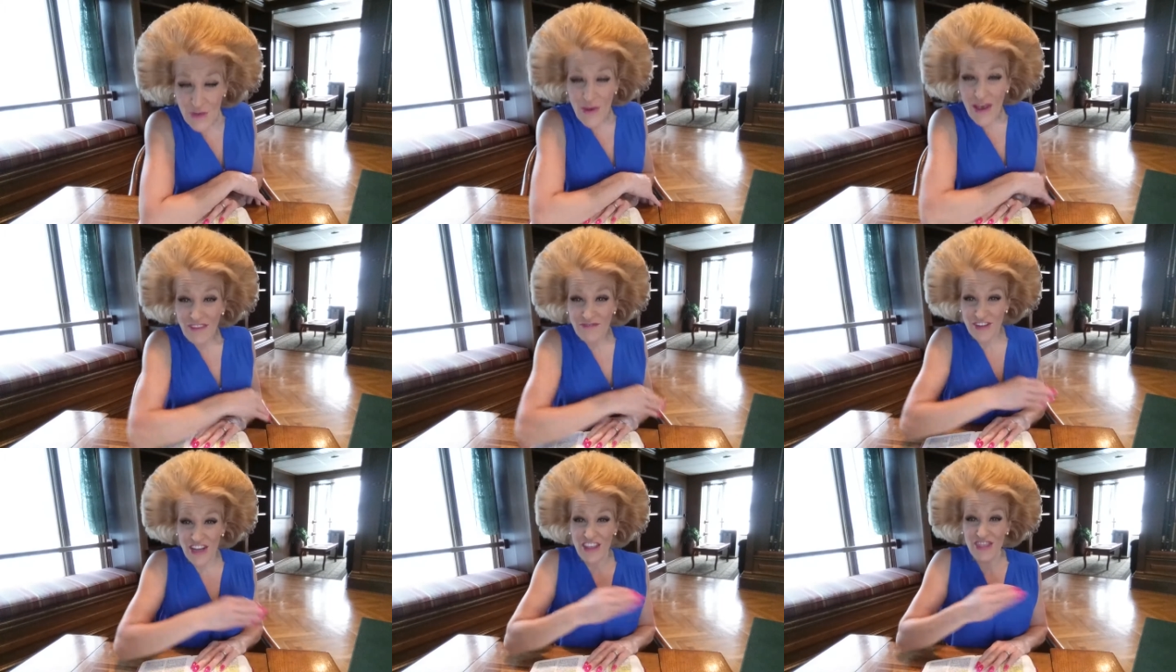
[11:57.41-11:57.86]
You
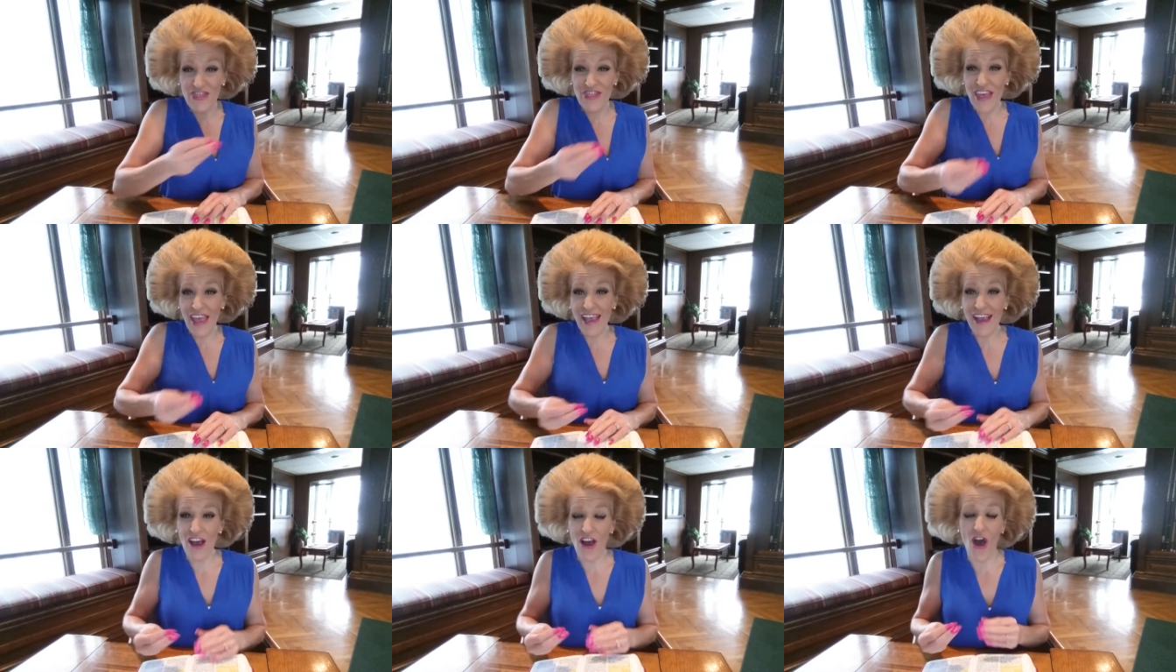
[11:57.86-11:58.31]
have to
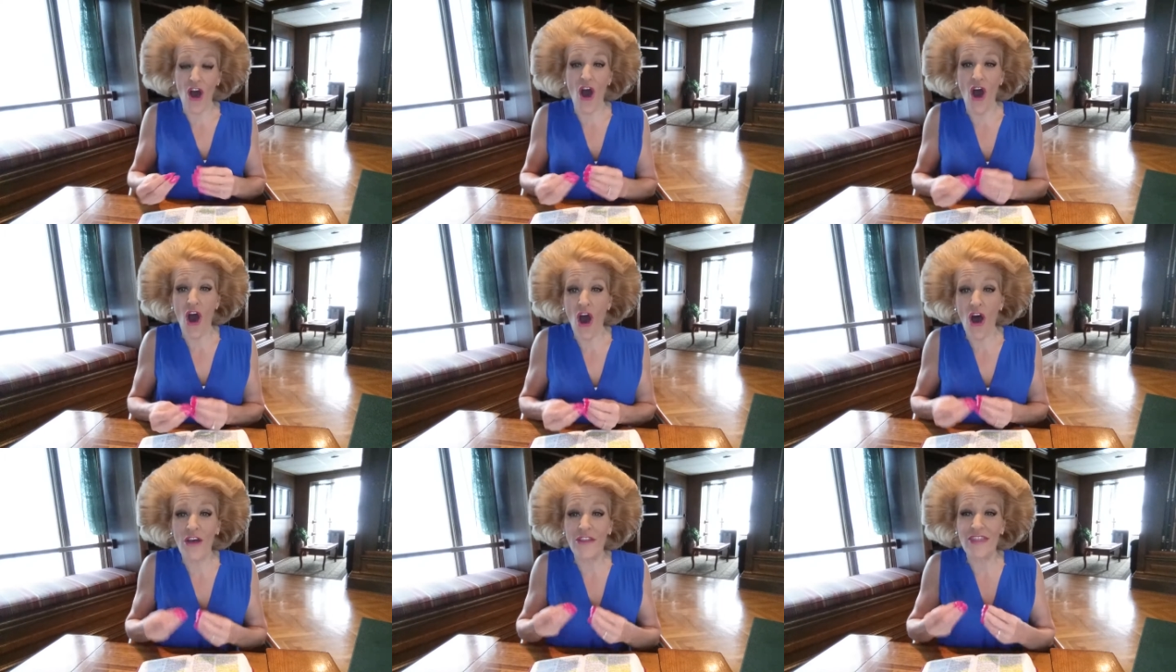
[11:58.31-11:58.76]
think
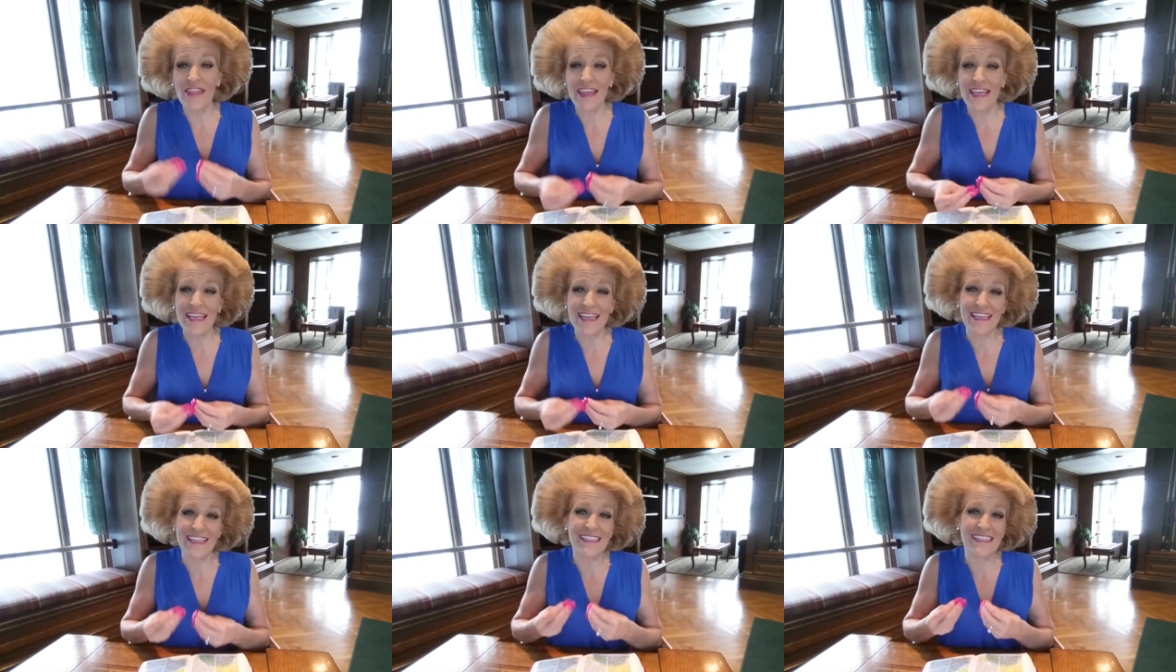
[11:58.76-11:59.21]
on
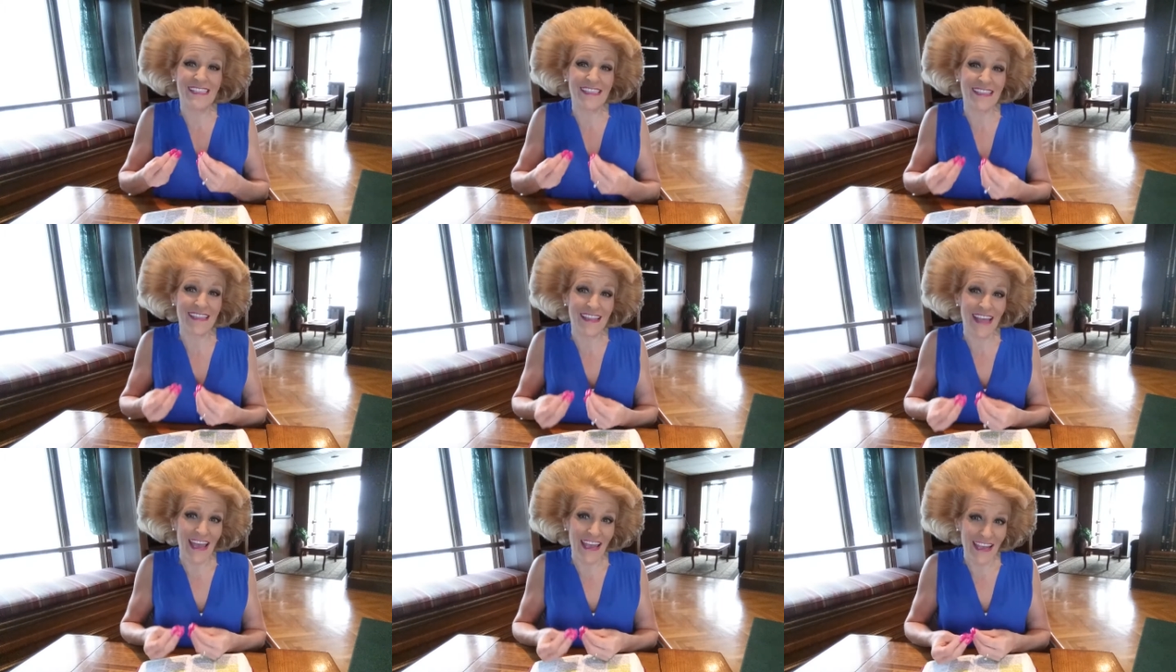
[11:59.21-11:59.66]
these
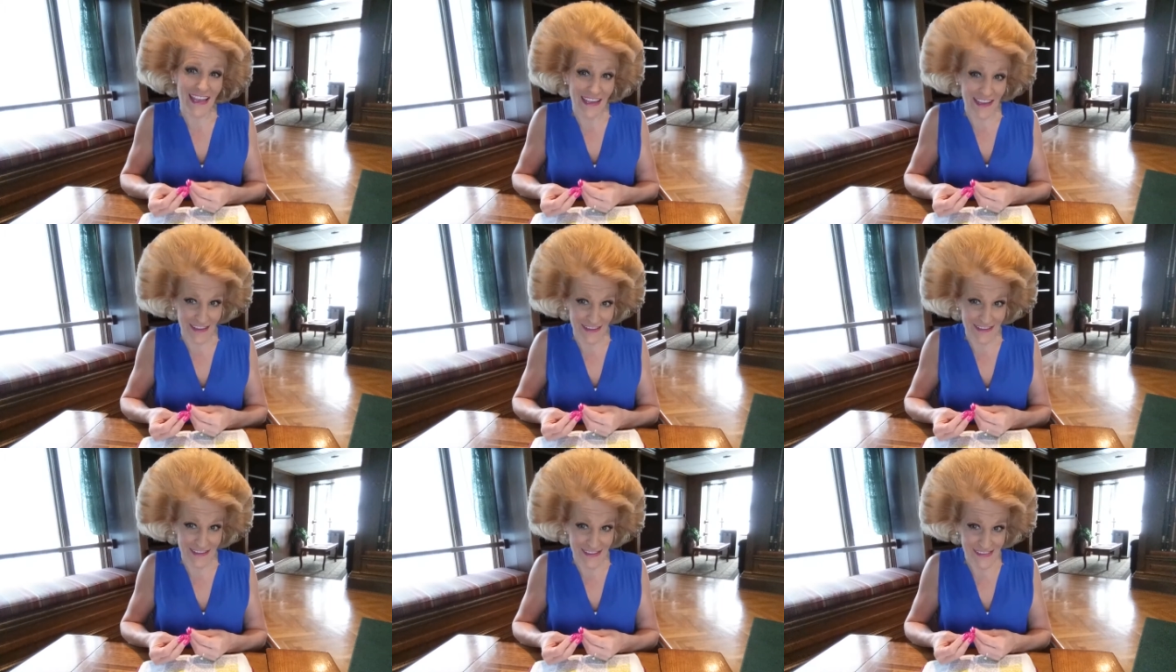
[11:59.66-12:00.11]

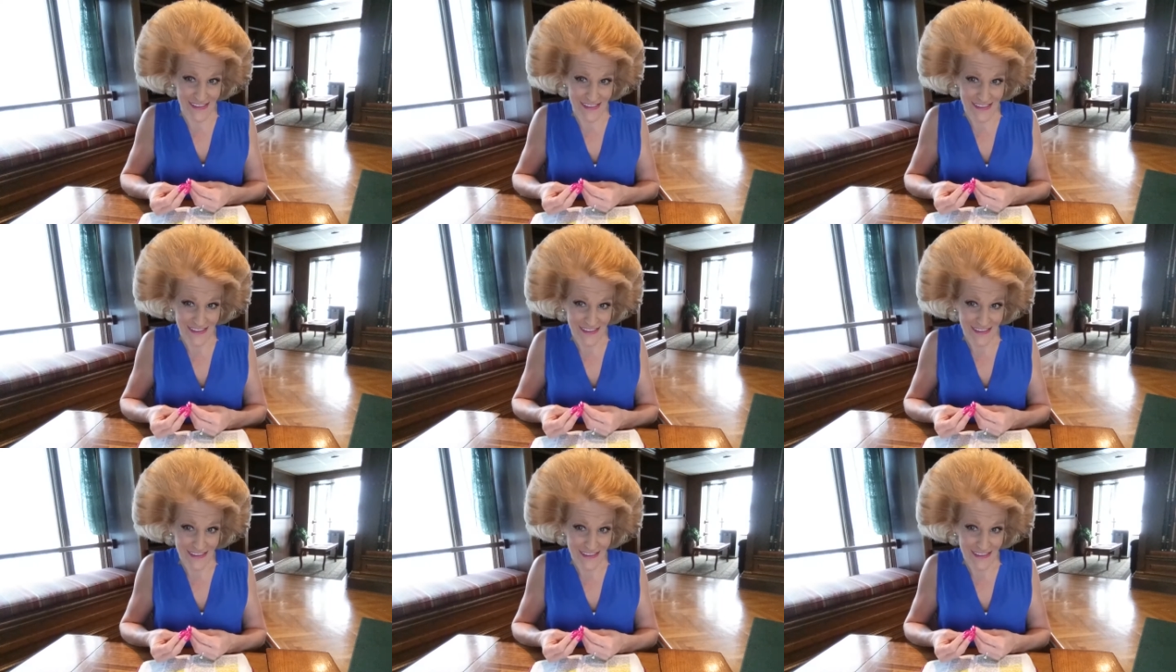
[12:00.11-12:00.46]
things.